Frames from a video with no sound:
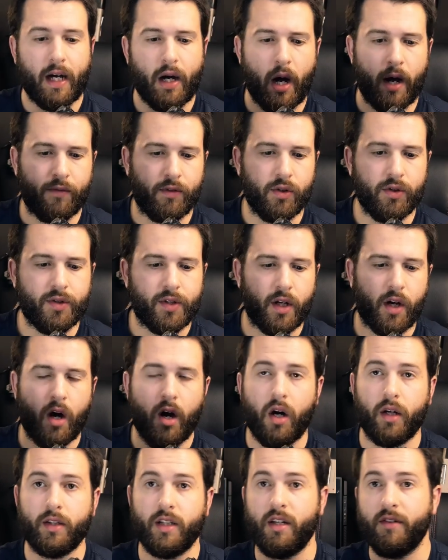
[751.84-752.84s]
now. I've used it
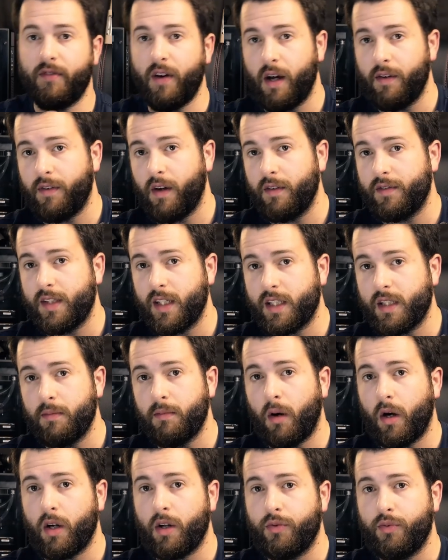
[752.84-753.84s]
on the 556
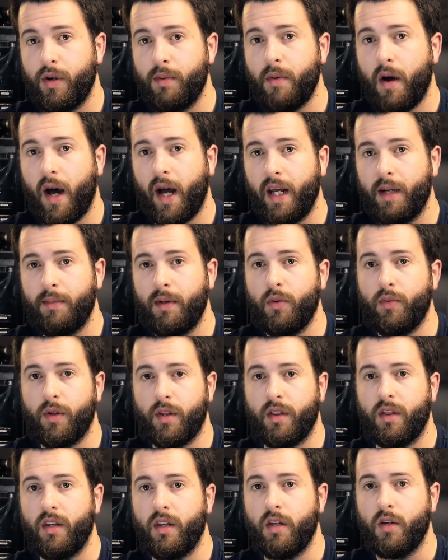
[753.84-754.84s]
Mark III behind me
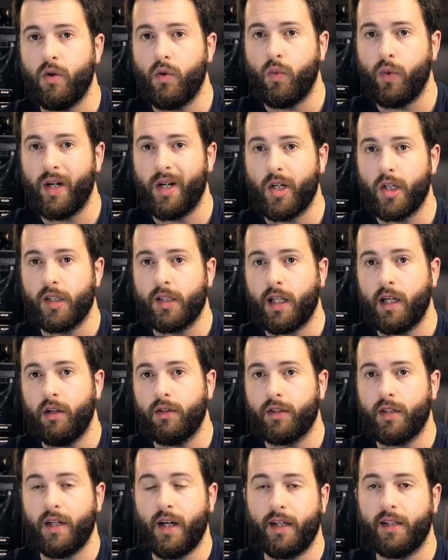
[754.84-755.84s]
with the weird
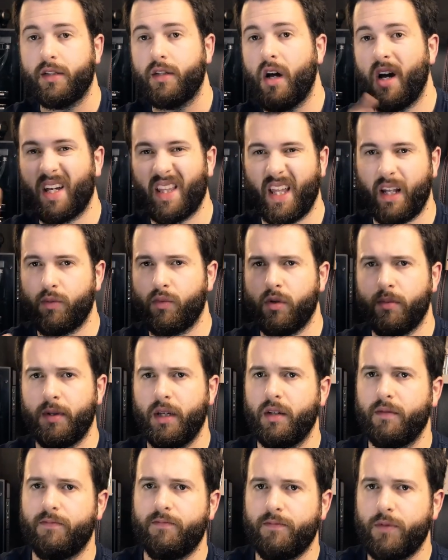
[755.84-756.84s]
skeletonized stock that will
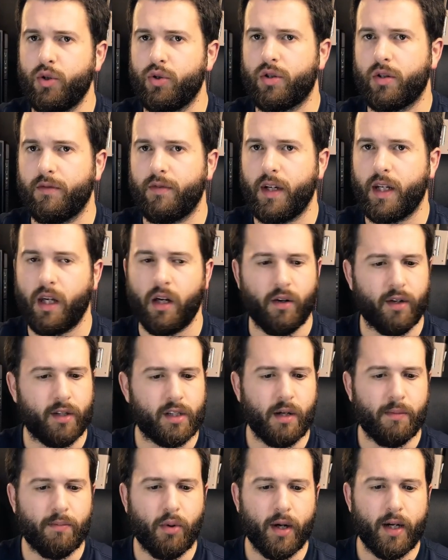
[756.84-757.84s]
be a future video at
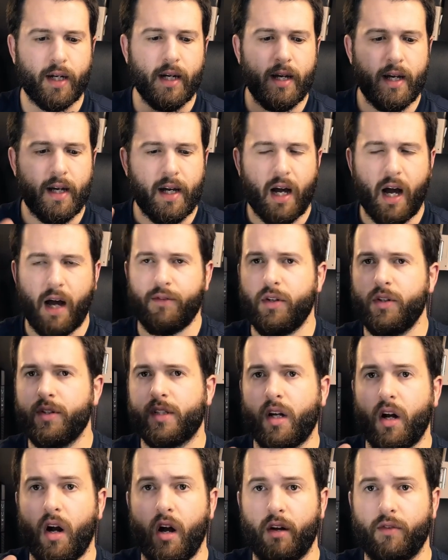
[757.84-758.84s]
some point. I've
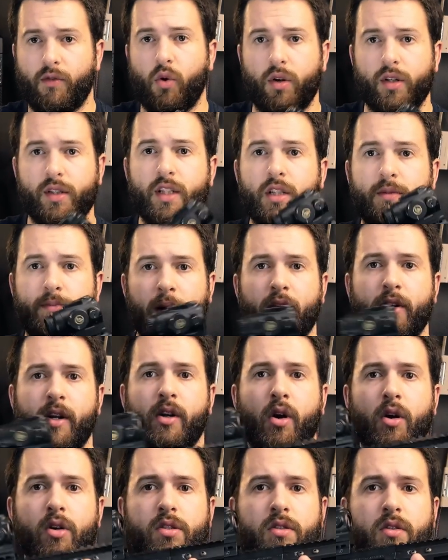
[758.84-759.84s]
used it on, of course, this Bear
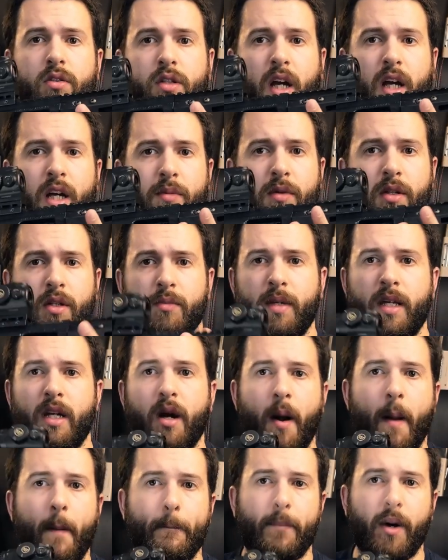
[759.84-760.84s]
Creek Arsenal
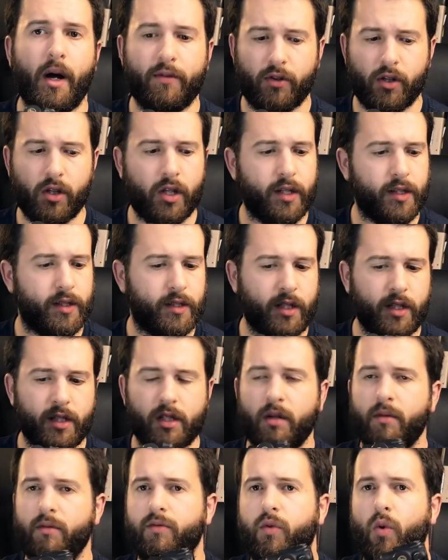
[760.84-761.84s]
9mm bufferless
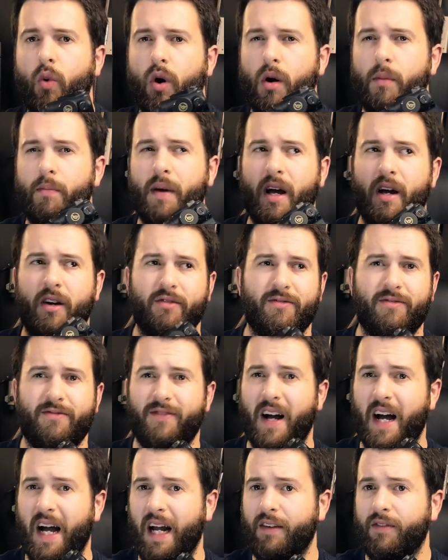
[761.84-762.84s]
system for about
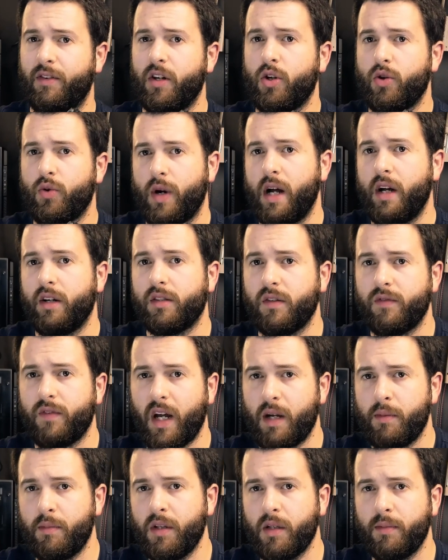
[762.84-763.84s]
500 rounds of
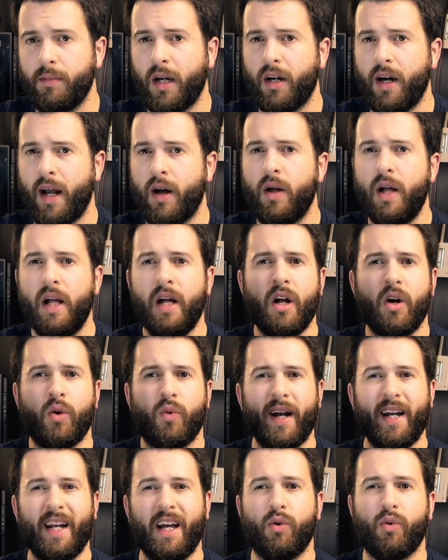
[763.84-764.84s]
9mm now.
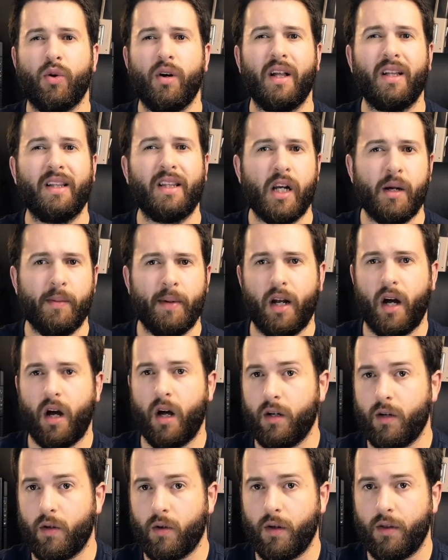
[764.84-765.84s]
Right now, we're a little bit
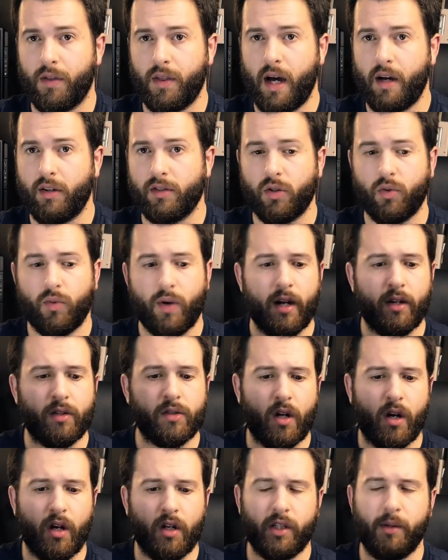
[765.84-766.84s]
under 1,000
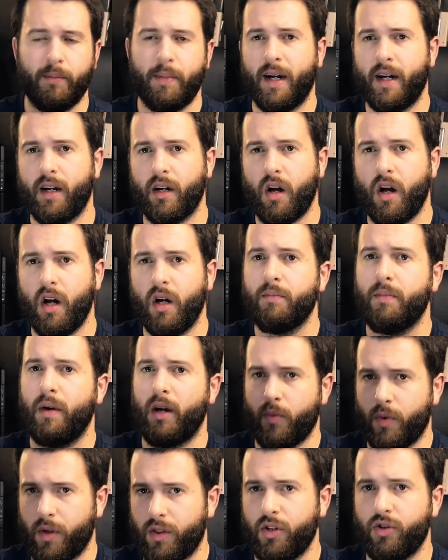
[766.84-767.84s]
rounds on the Paragon,
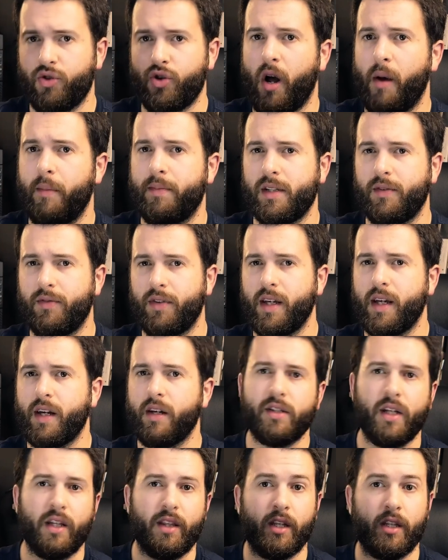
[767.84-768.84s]
but with the drops and everything
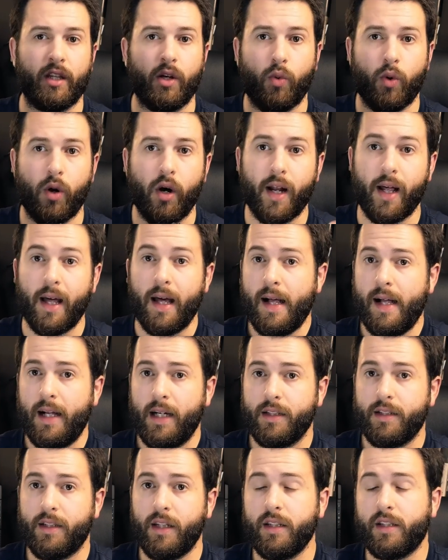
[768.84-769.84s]
else, I think that we're at a
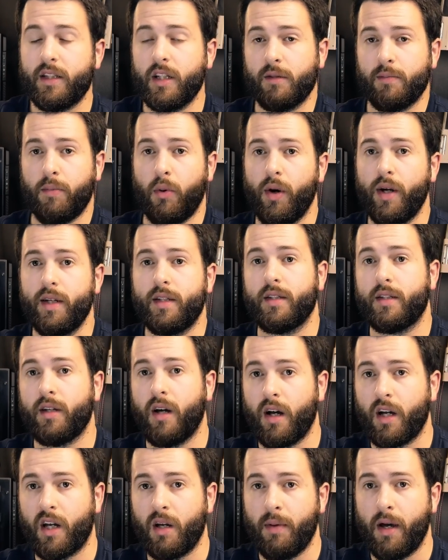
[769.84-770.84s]
decent point to
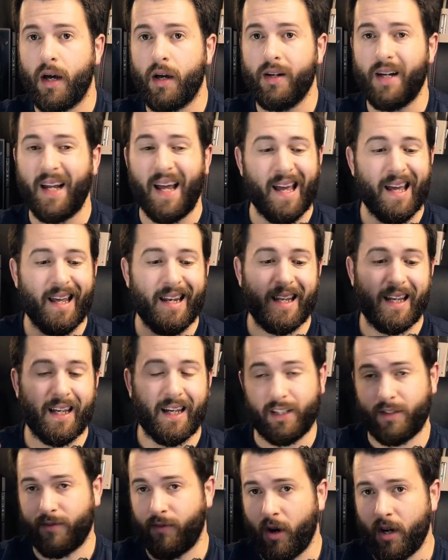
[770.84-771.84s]
talk about it. And
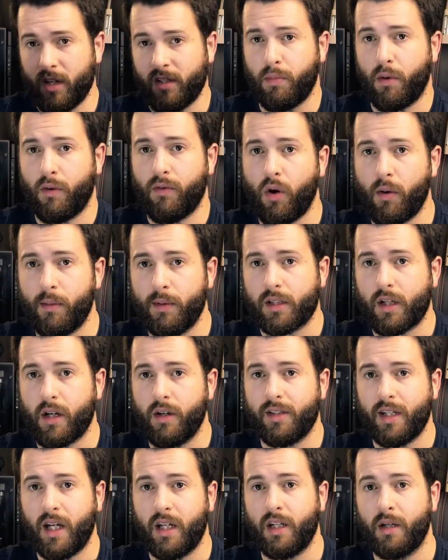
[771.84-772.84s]
as far as performance
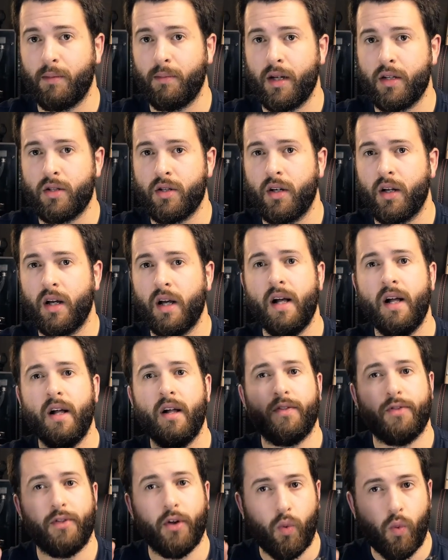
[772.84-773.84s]
goes, as I mentioned,
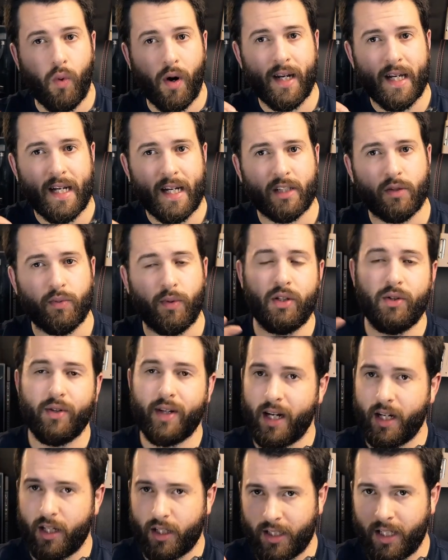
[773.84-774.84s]
the 1X, when you
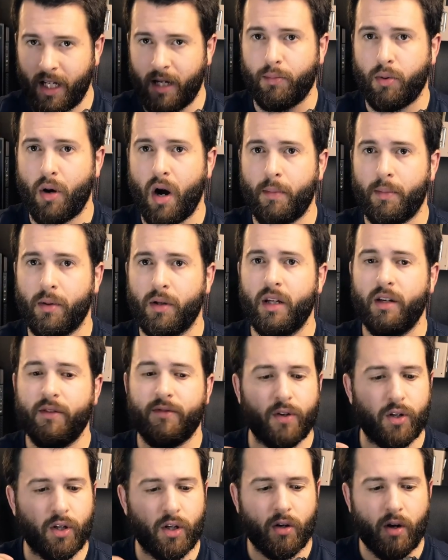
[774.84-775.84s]
get it set properly
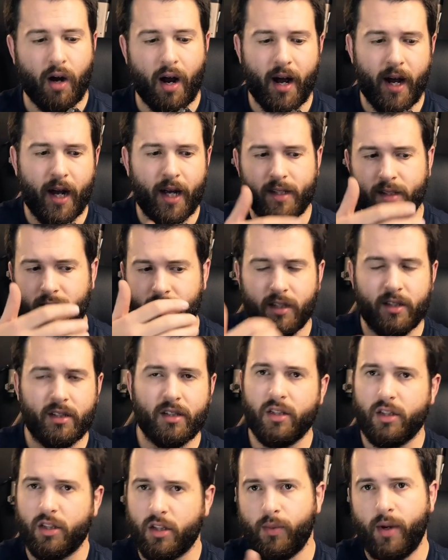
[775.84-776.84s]
for your eyes,
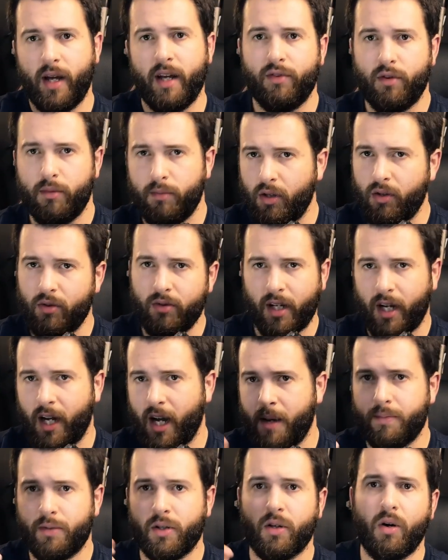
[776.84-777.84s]
distance away from you,
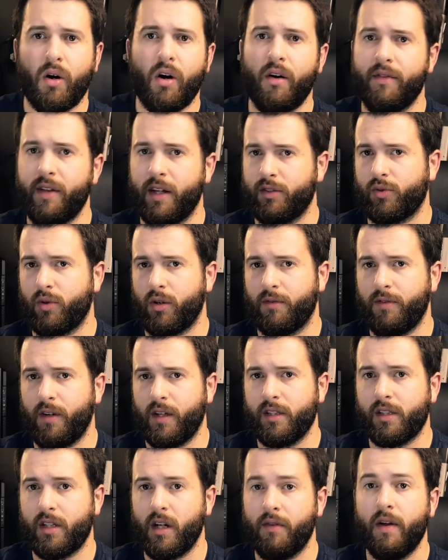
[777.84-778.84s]
diopter, all of that sort of
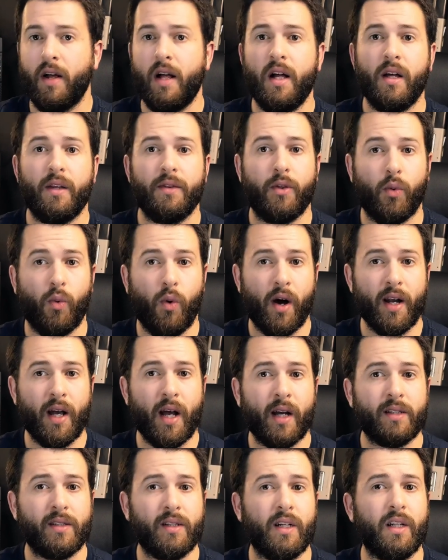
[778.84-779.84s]
fun stuff, the
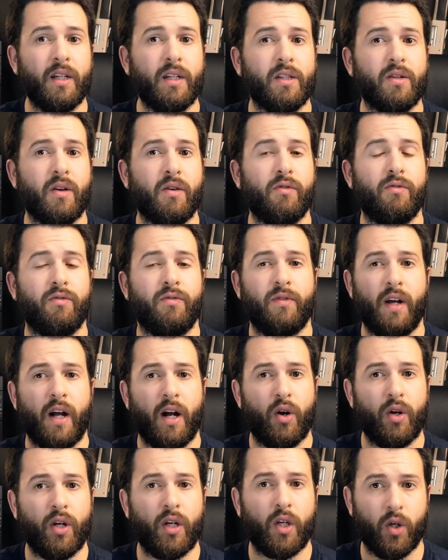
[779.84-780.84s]
1X is
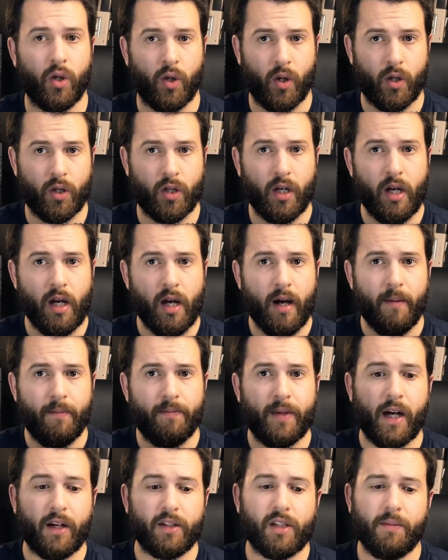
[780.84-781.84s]
very good.
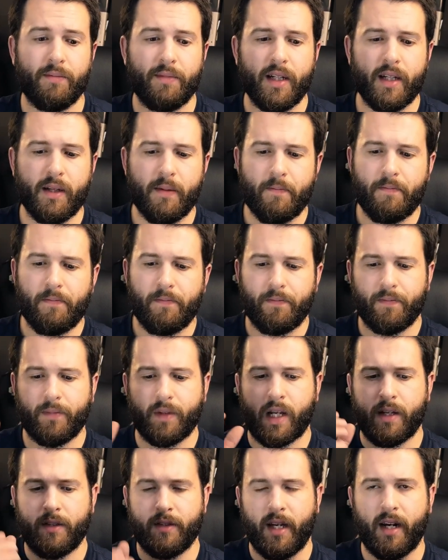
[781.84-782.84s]
Now, something
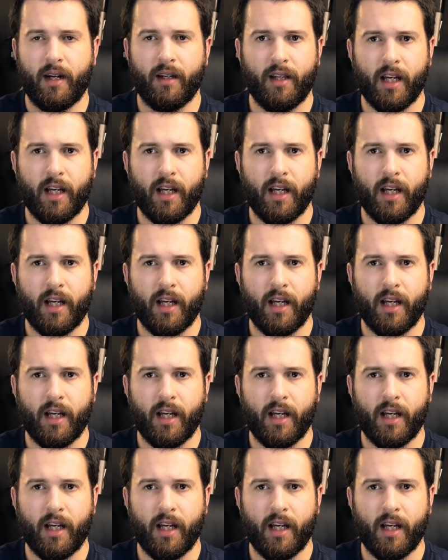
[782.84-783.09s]
that I